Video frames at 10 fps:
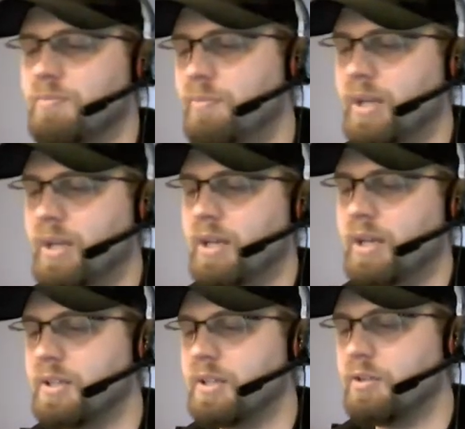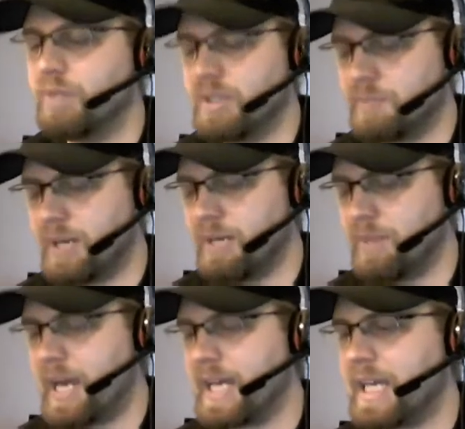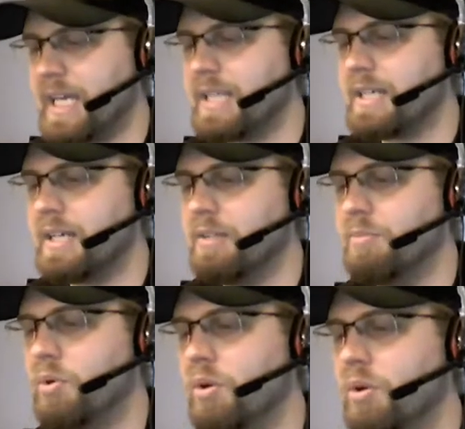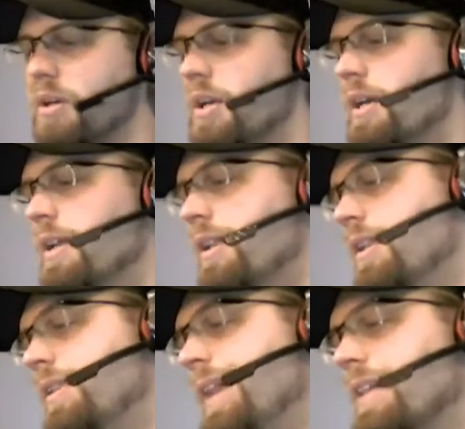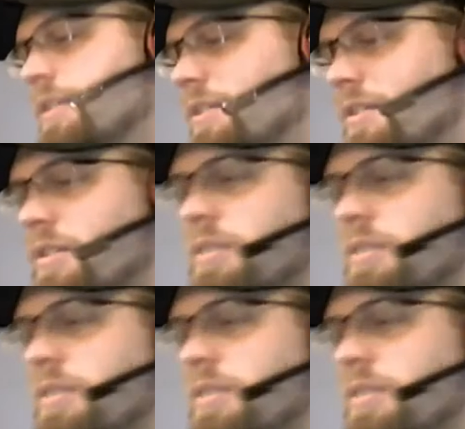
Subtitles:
He's a bomb and limited. I don't know if he's good enough. He's